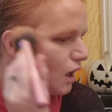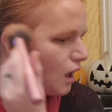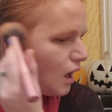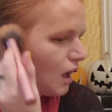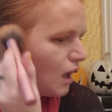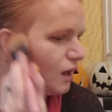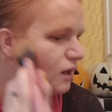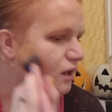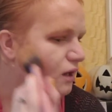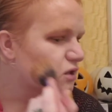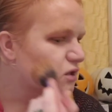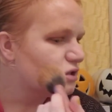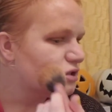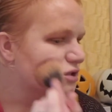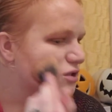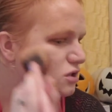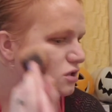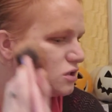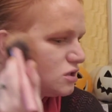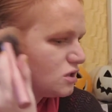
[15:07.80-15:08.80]
And
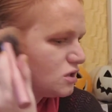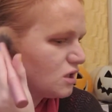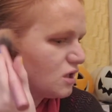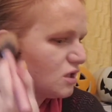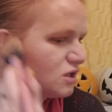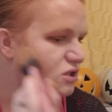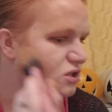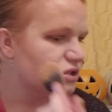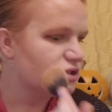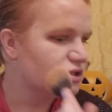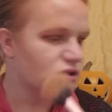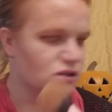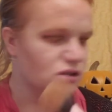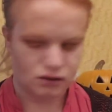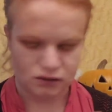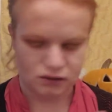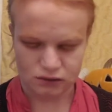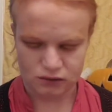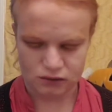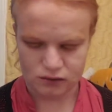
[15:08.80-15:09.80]
it's just this
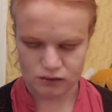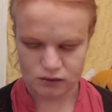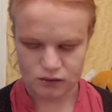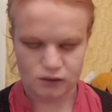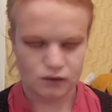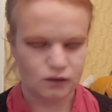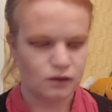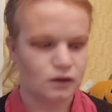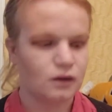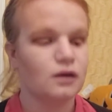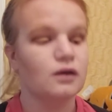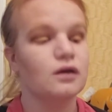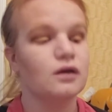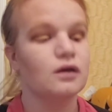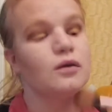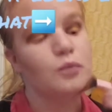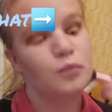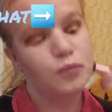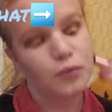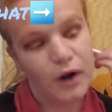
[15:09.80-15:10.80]

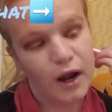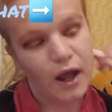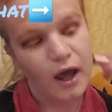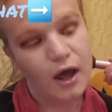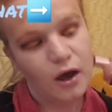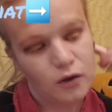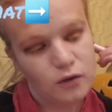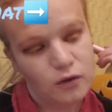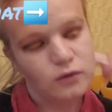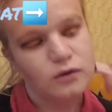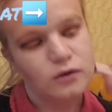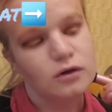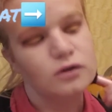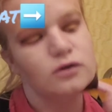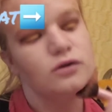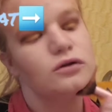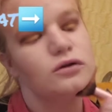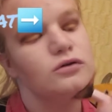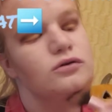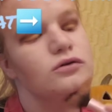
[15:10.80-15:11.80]
brown,